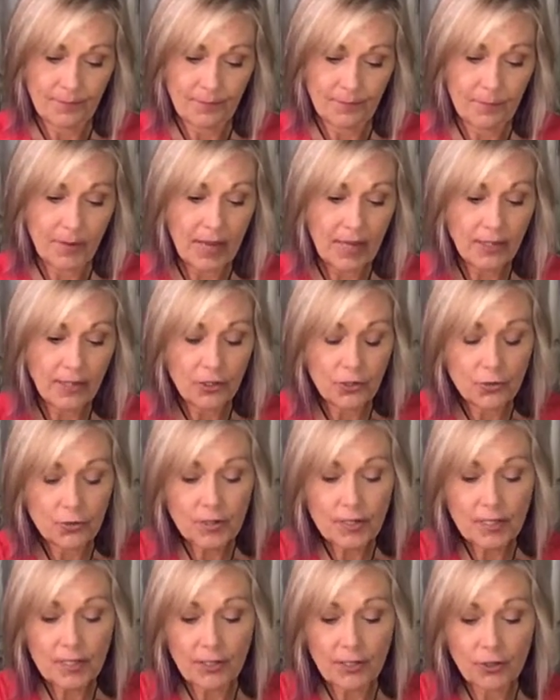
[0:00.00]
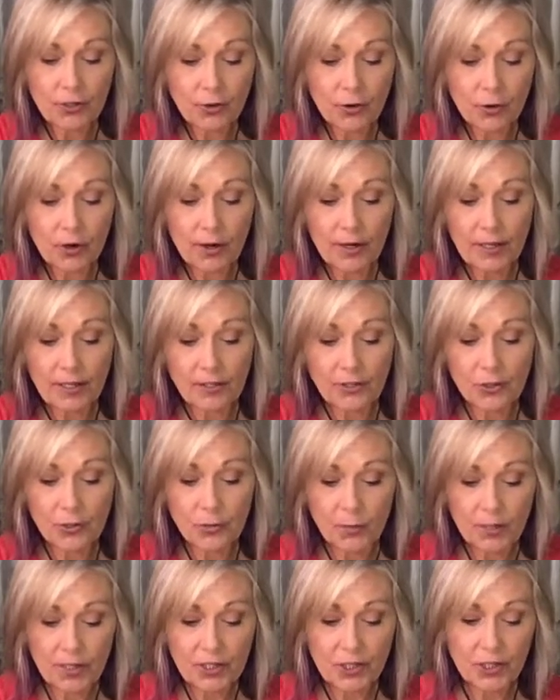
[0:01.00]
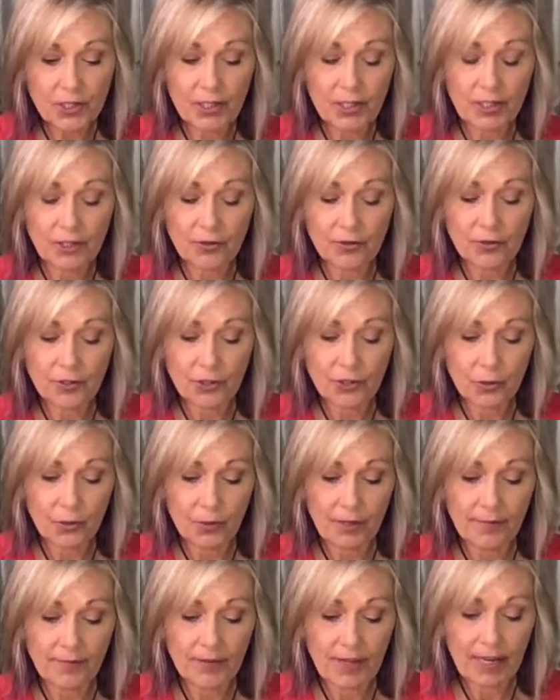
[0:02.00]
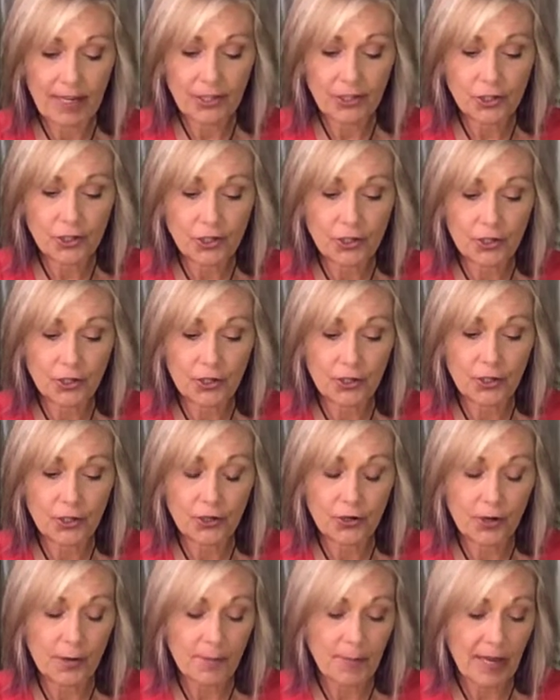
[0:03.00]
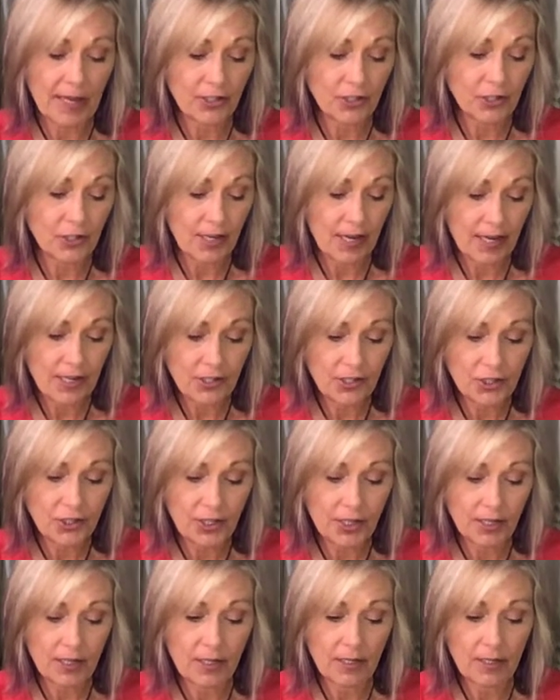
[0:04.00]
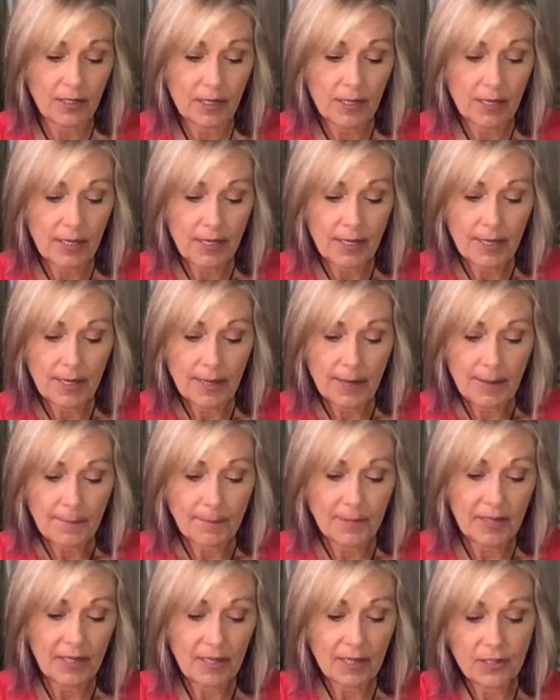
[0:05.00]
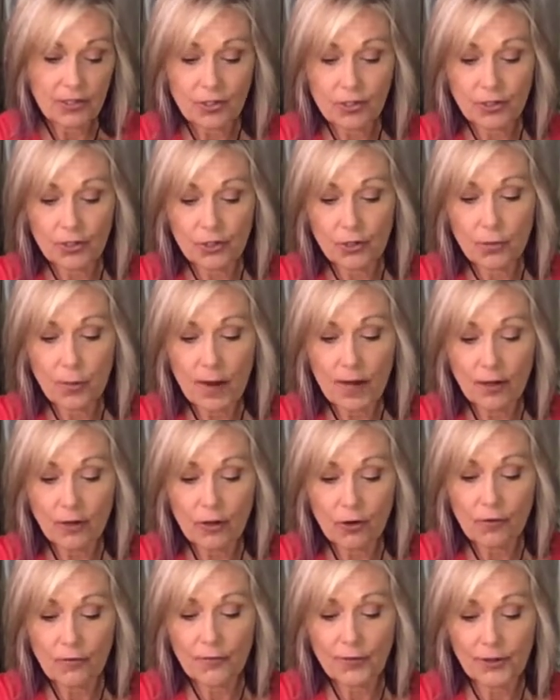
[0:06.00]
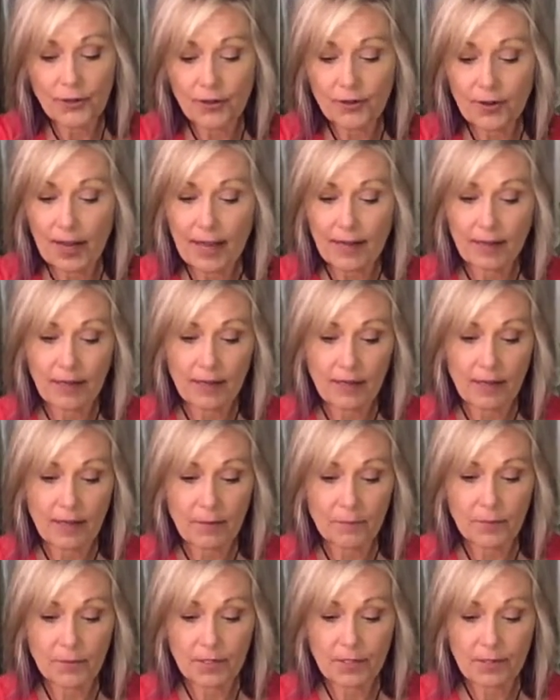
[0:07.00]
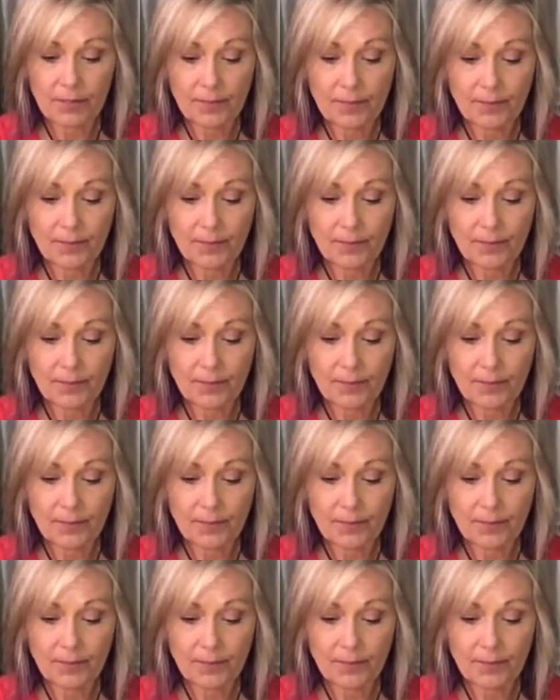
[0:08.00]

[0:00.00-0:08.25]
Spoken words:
by using your intuition, your intuitive nature, your imagination, because you want to go for your 9 of Cups.